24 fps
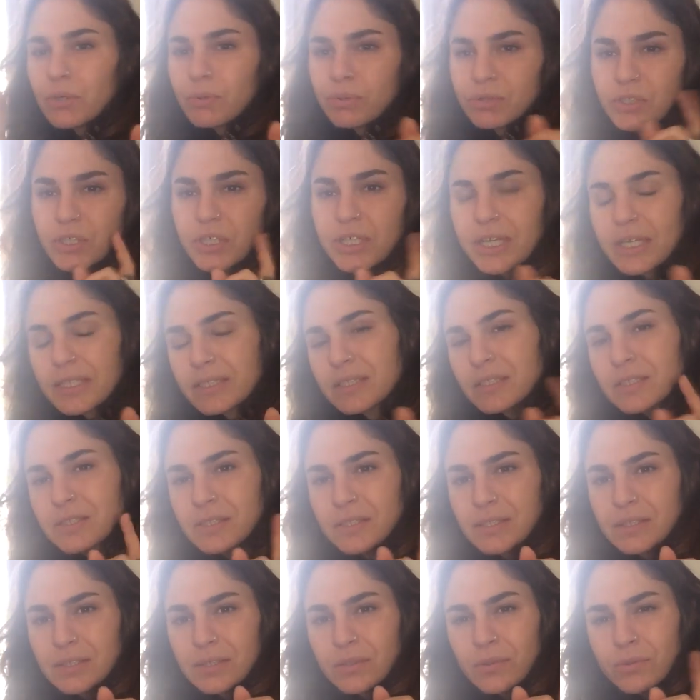which I guess is
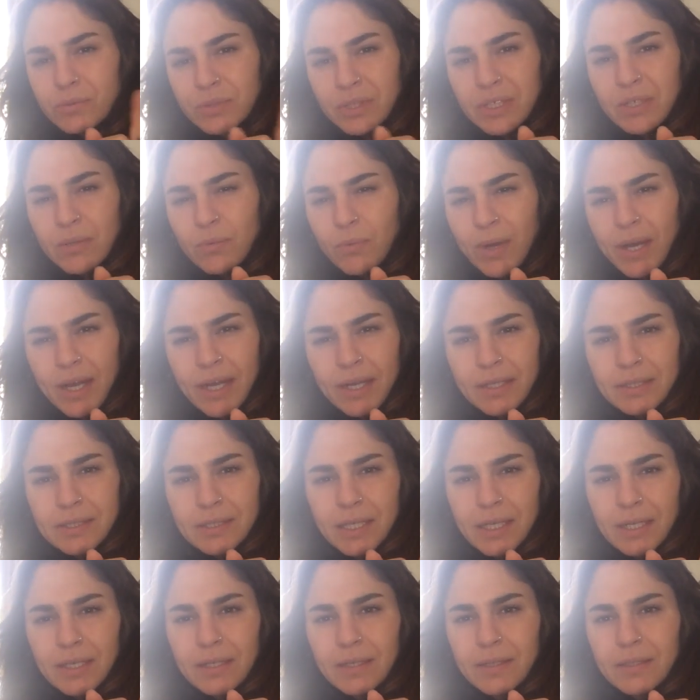the only way
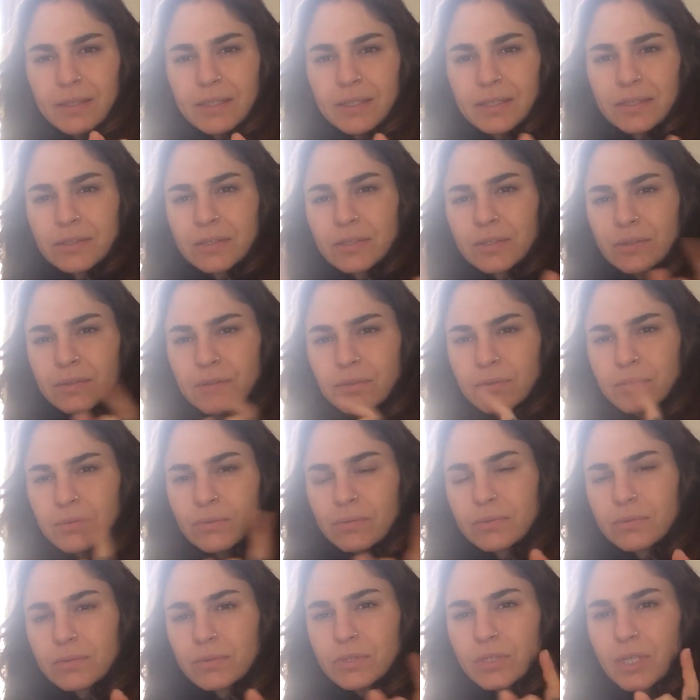technically
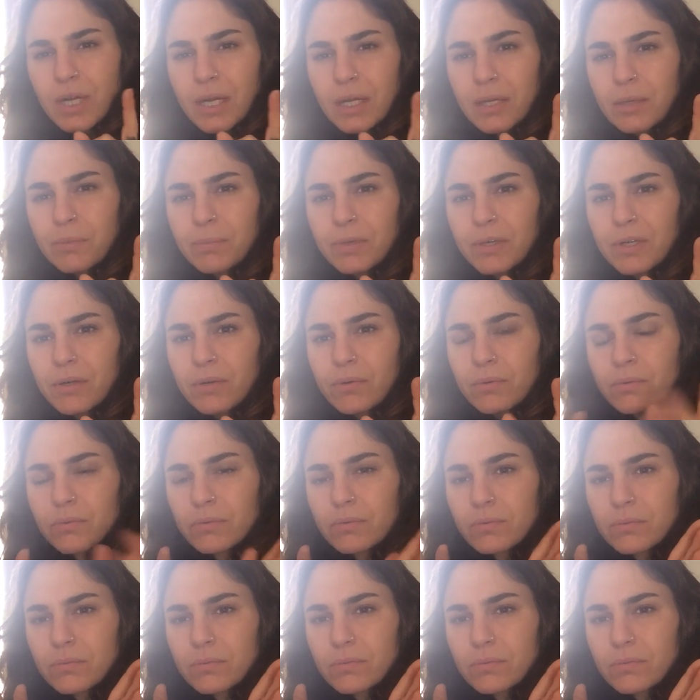to talk about